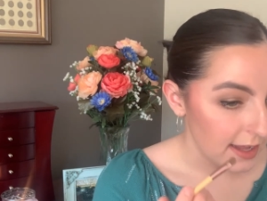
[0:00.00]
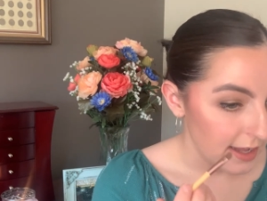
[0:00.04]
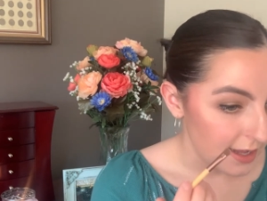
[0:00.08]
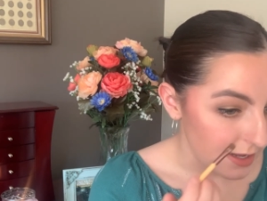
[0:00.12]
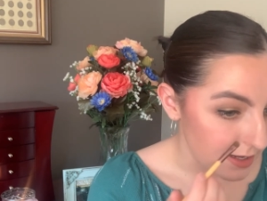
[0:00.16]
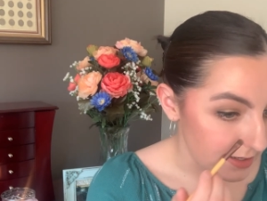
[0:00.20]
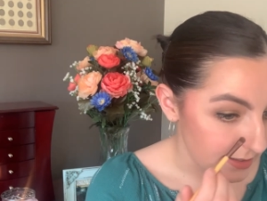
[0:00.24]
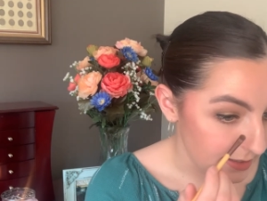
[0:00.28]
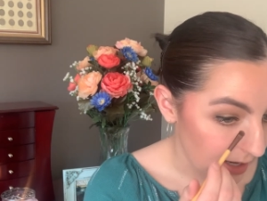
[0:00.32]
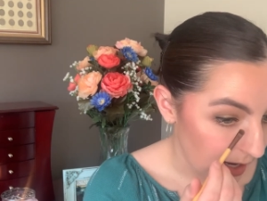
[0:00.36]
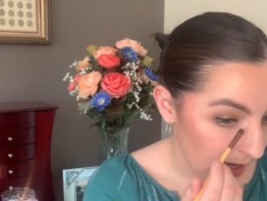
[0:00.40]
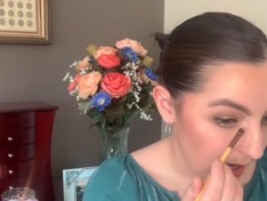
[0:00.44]

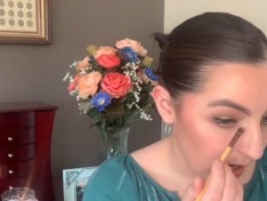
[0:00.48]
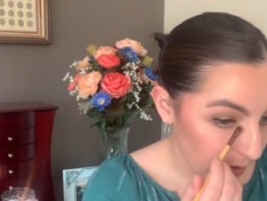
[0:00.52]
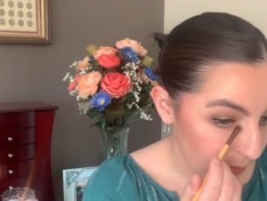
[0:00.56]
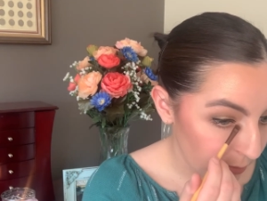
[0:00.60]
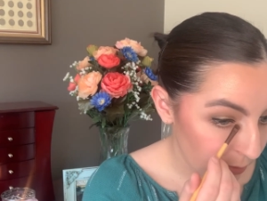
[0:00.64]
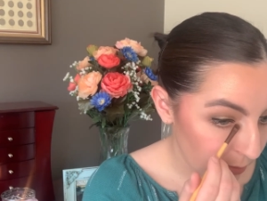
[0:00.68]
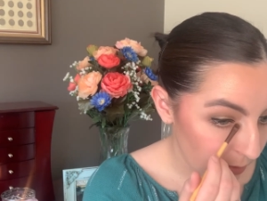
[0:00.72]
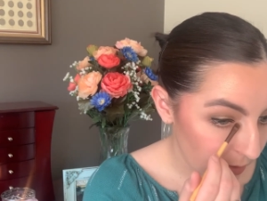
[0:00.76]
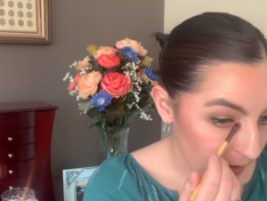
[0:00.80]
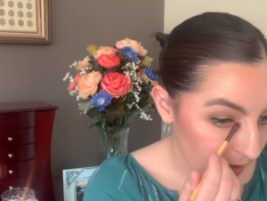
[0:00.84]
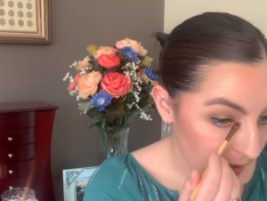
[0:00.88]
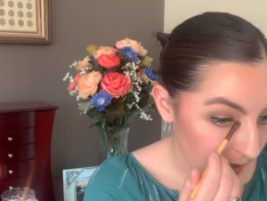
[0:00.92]
is I
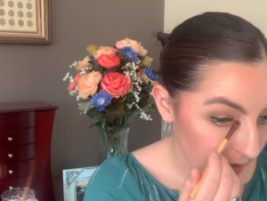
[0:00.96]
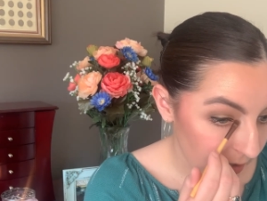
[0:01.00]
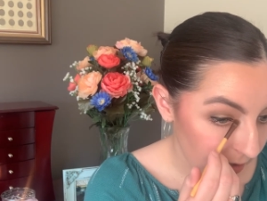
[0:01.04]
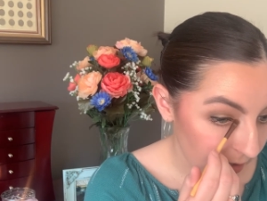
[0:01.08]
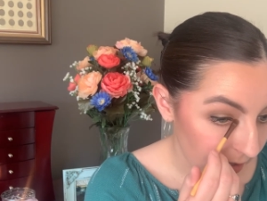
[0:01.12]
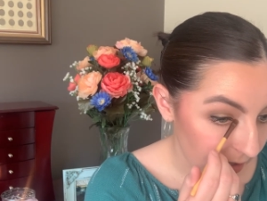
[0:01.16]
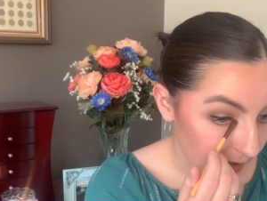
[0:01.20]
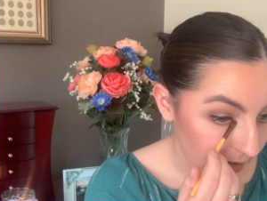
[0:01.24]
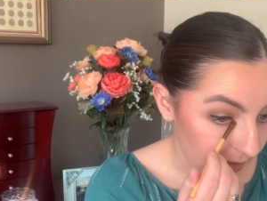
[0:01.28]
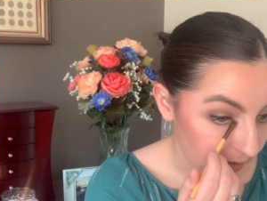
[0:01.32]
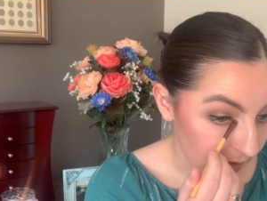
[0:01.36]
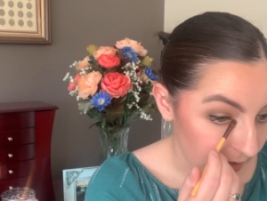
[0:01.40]
will
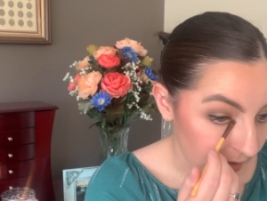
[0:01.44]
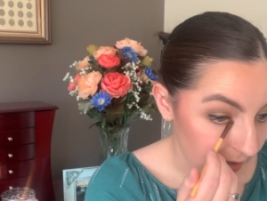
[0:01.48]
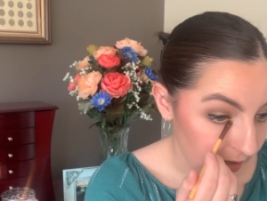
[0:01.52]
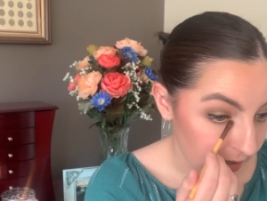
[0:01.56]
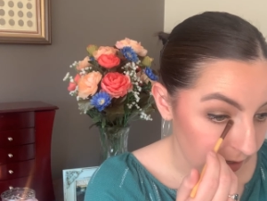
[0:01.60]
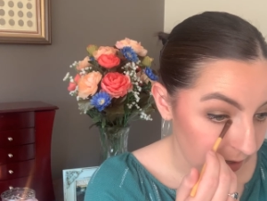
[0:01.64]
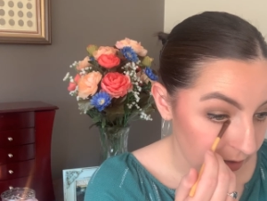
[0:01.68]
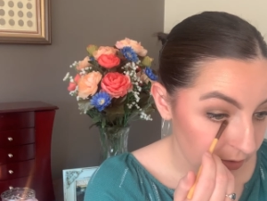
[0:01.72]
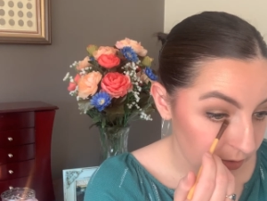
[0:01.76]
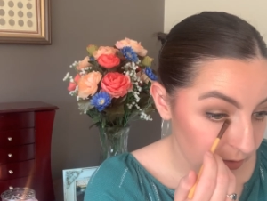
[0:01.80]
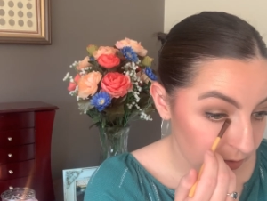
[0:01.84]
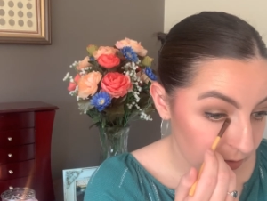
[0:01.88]
highlight the
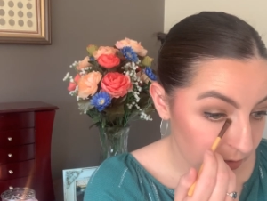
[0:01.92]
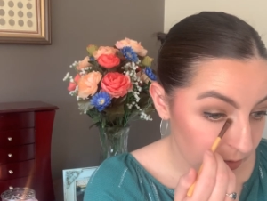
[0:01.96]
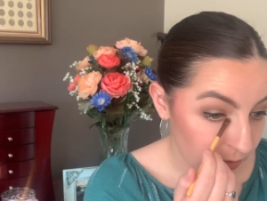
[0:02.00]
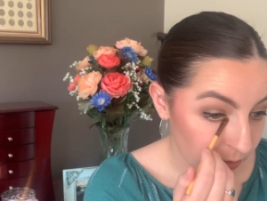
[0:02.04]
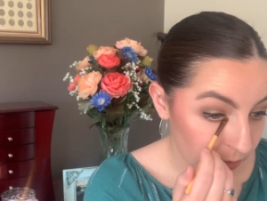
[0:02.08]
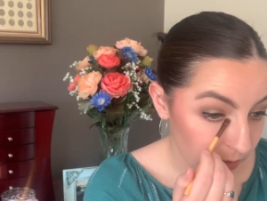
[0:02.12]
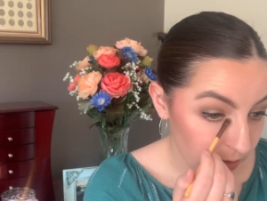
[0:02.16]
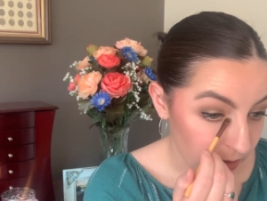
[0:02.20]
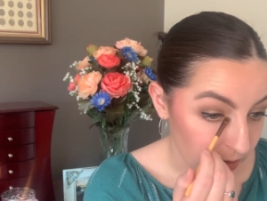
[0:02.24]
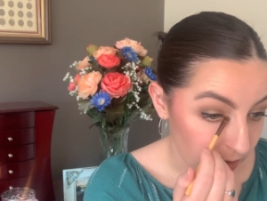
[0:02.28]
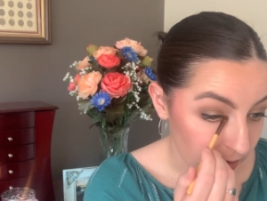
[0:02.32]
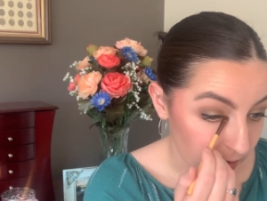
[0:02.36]
inner
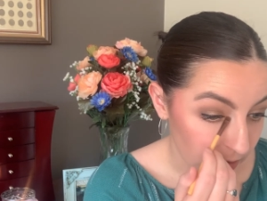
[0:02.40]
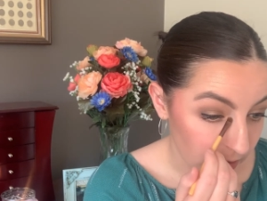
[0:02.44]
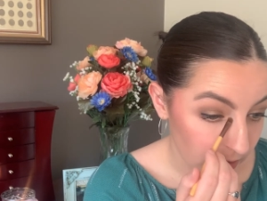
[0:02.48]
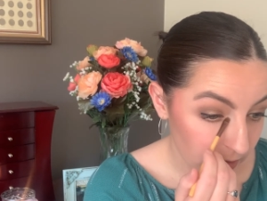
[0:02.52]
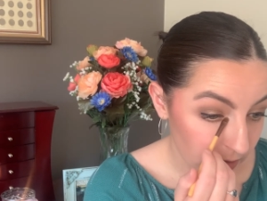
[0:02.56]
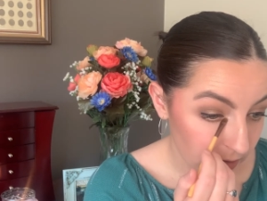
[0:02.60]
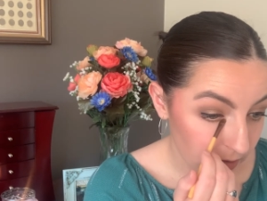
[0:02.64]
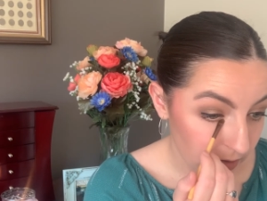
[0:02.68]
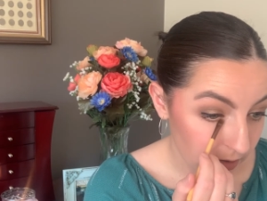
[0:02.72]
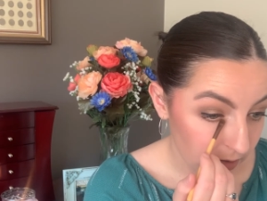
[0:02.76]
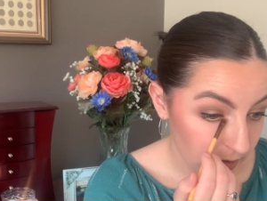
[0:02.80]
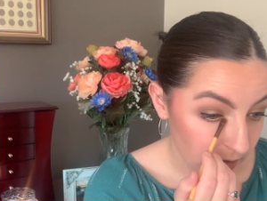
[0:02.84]

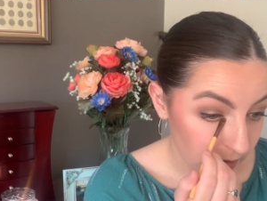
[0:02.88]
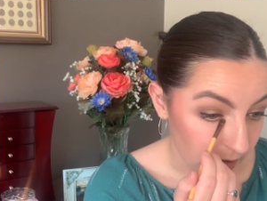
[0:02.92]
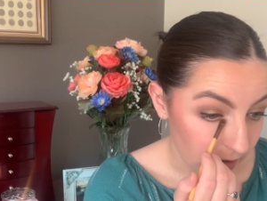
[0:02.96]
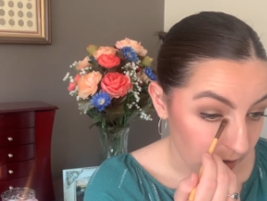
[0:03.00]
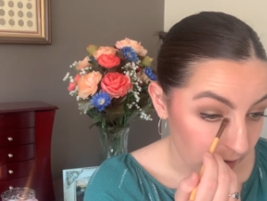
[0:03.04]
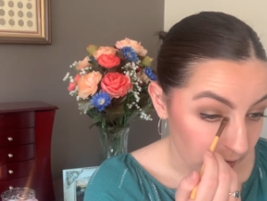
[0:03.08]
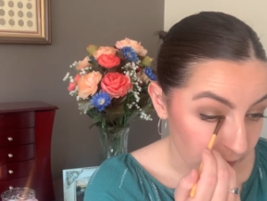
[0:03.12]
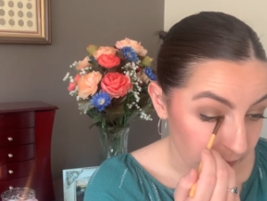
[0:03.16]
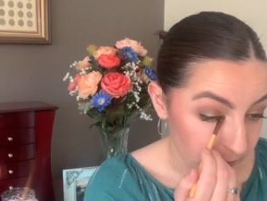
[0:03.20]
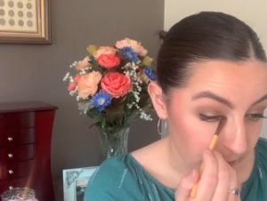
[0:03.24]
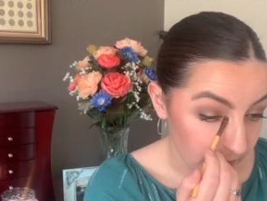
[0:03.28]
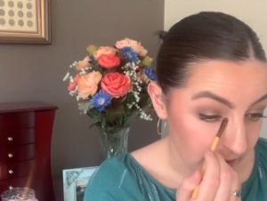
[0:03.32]
corner
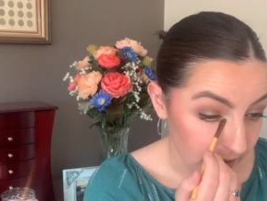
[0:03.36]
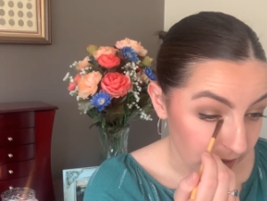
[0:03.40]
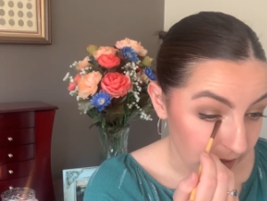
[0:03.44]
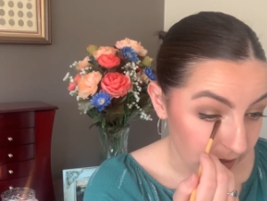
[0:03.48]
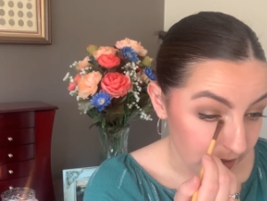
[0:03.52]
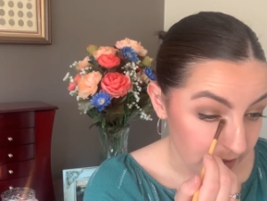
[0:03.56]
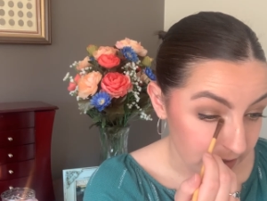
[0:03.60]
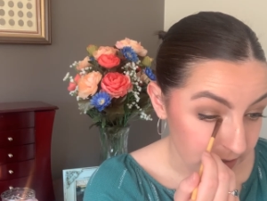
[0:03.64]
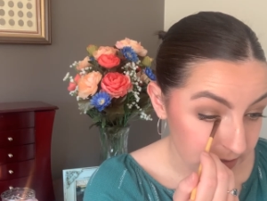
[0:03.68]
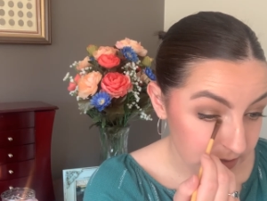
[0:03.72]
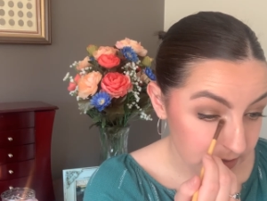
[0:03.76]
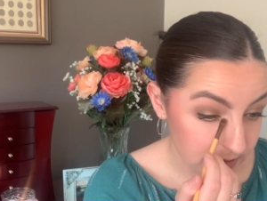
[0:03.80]
of my
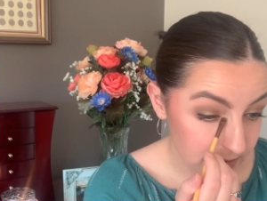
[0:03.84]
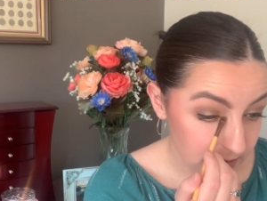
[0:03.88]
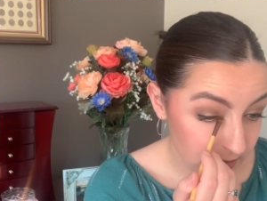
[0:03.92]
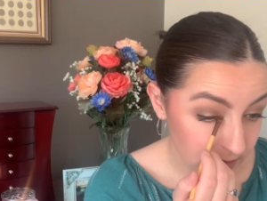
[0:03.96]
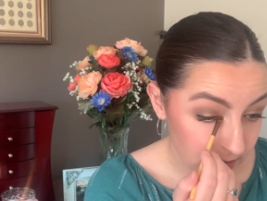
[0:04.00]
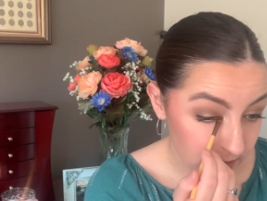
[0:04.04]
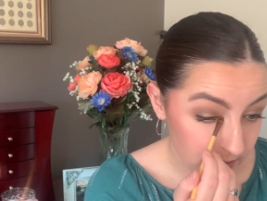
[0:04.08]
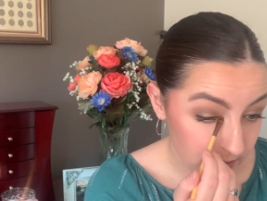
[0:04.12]
eyes.